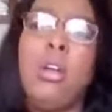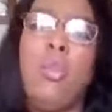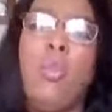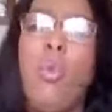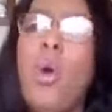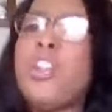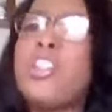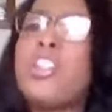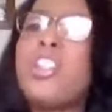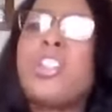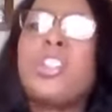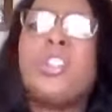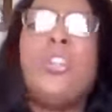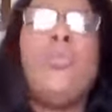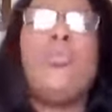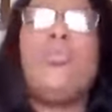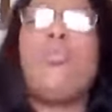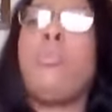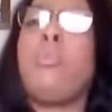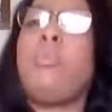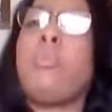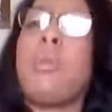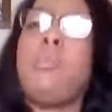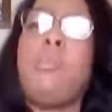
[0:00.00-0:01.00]
what
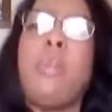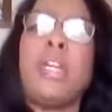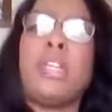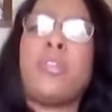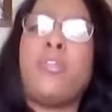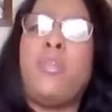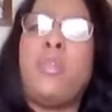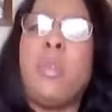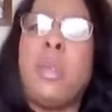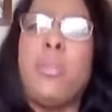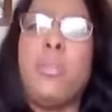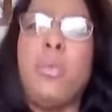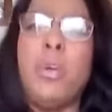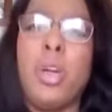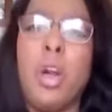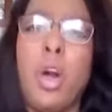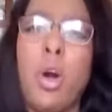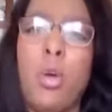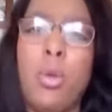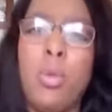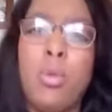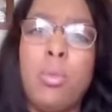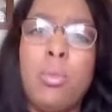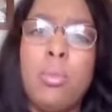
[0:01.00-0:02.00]
suit would be best for me to put
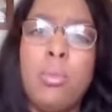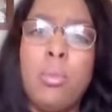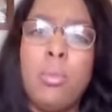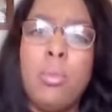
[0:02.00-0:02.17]
on?